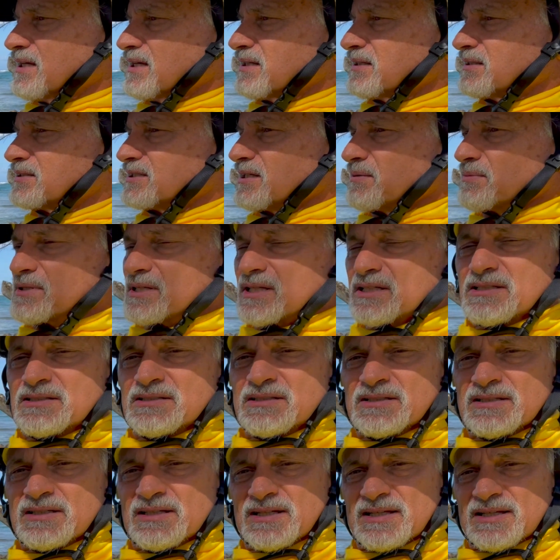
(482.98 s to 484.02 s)
some of
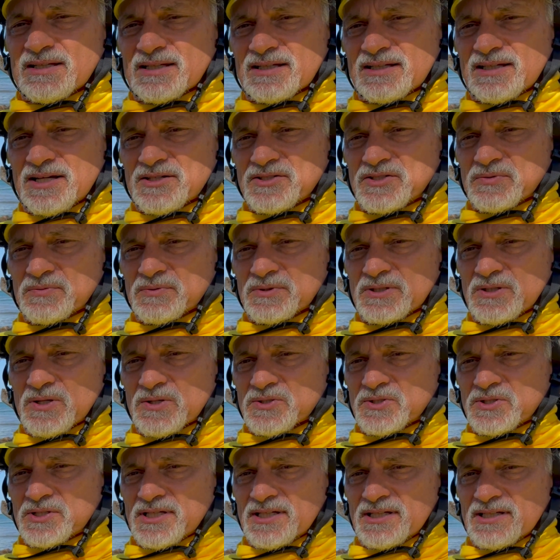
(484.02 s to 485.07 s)
the cousins would go
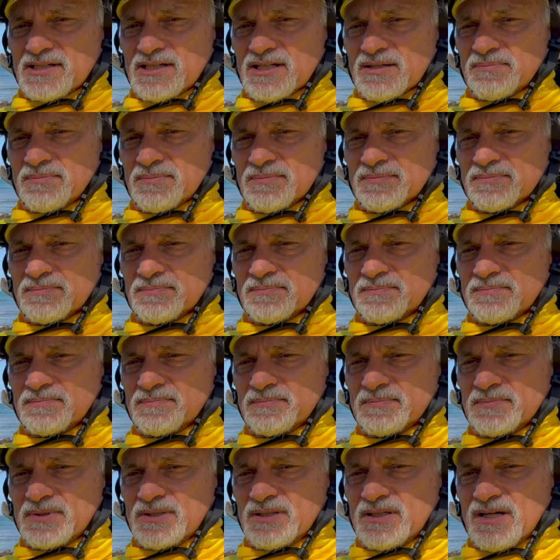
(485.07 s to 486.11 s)
skinny dipping.
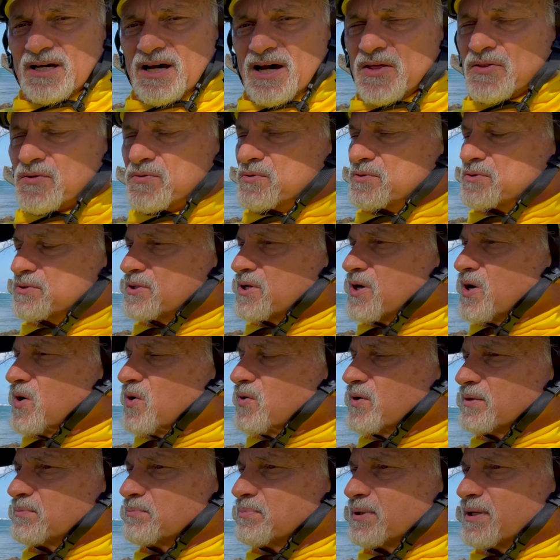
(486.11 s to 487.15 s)
Others would go
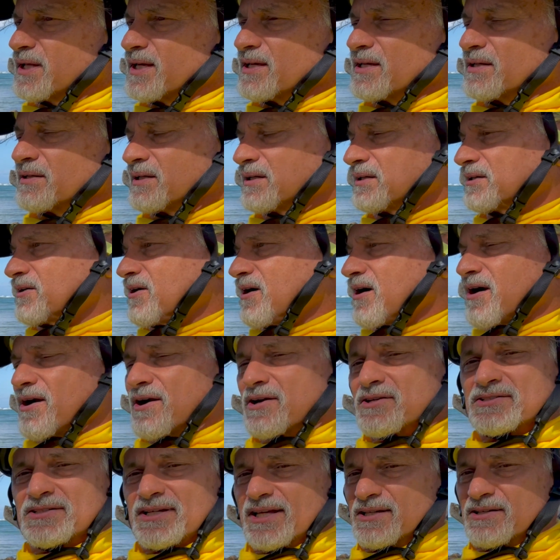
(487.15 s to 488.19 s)
and play
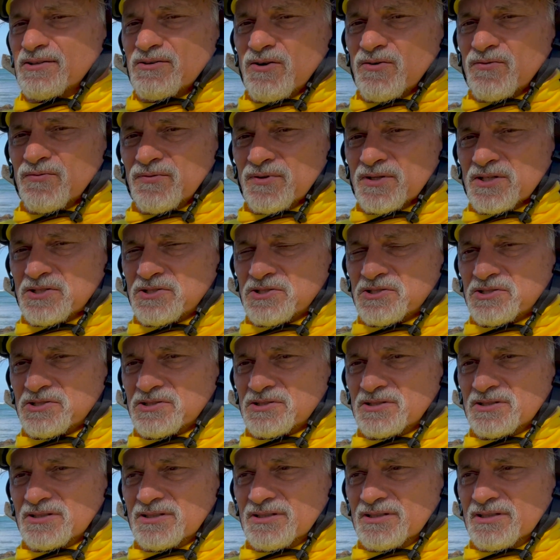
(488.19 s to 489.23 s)
cards like Go Fish.
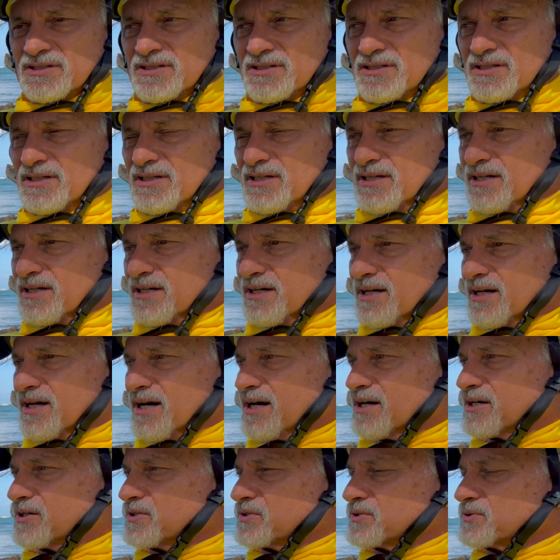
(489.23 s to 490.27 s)

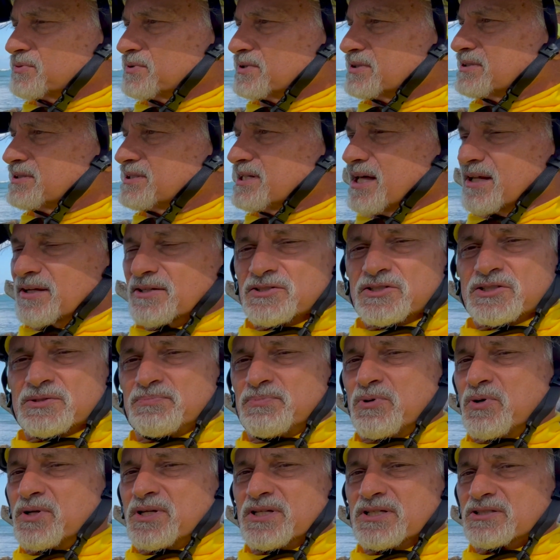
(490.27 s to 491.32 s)
Uncles would tell us
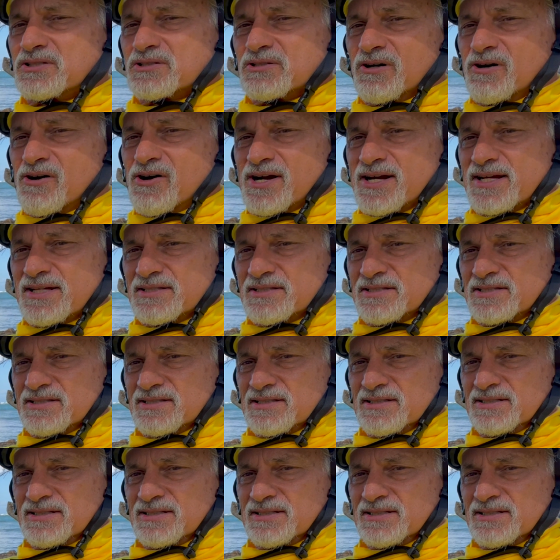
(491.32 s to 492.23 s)
spooky stories.